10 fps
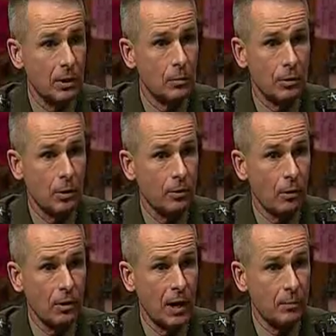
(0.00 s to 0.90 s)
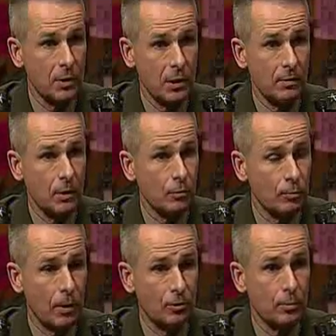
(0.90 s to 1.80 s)
with the authority I've been given and
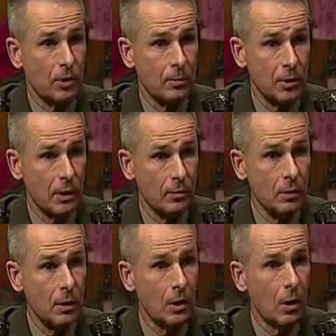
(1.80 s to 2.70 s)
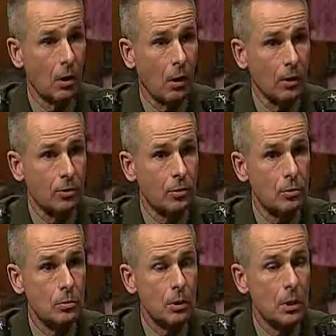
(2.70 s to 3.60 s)
responsibilities I've been given, are
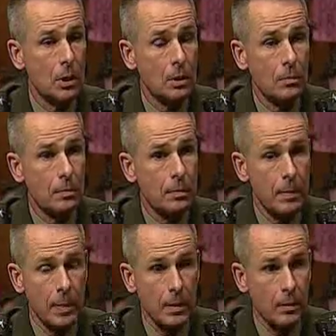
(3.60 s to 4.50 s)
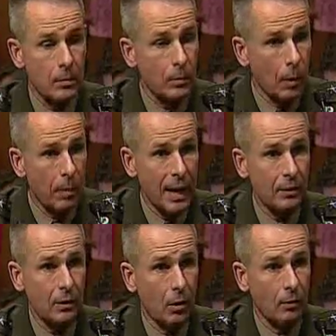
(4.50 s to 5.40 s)
to obey the
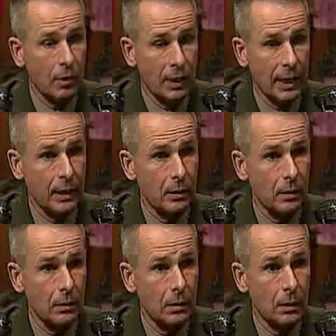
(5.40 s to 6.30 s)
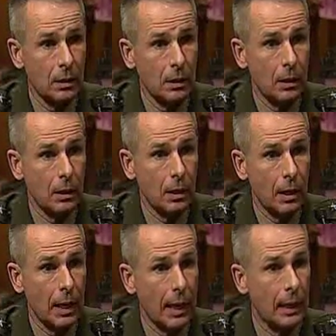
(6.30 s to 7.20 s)
law of the land
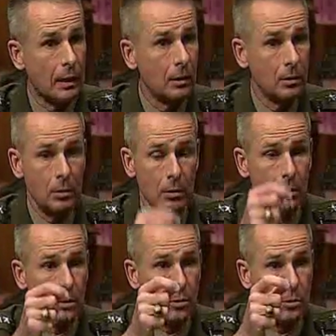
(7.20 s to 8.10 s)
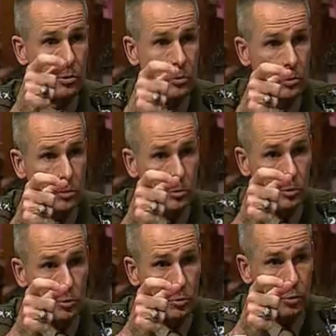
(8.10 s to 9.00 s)
and
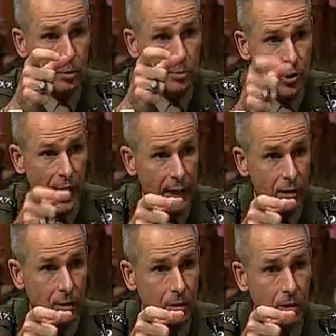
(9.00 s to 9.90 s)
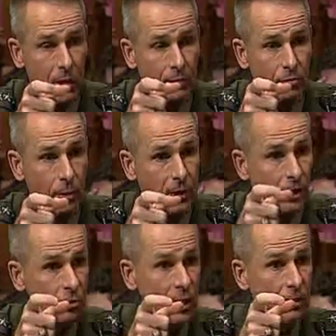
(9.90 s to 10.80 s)
to object if something
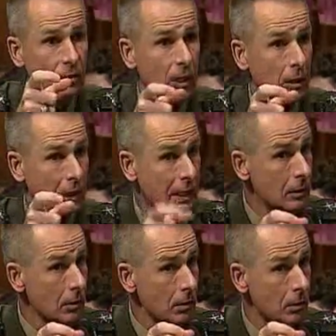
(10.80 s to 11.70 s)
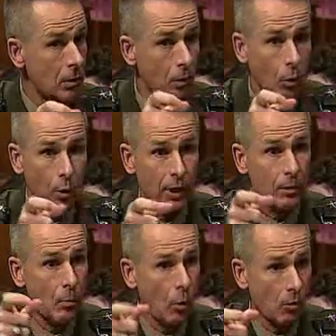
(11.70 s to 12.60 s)
is either illegal or
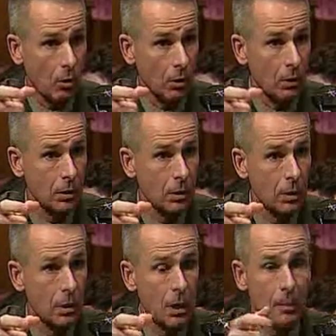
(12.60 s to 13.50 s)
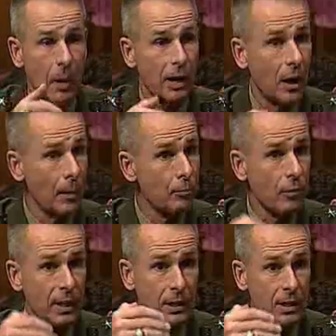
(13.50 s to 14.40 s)
immoral. My
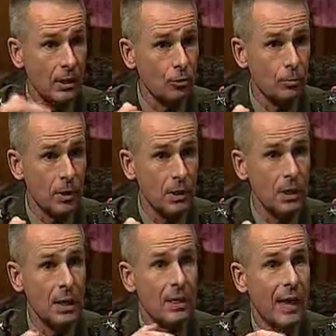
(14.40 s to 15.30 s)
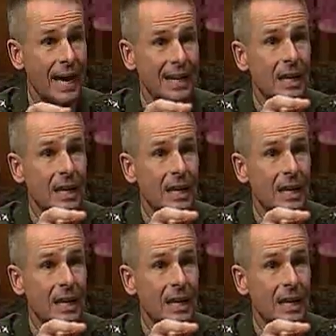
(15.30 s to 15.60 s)
upbringing tells me that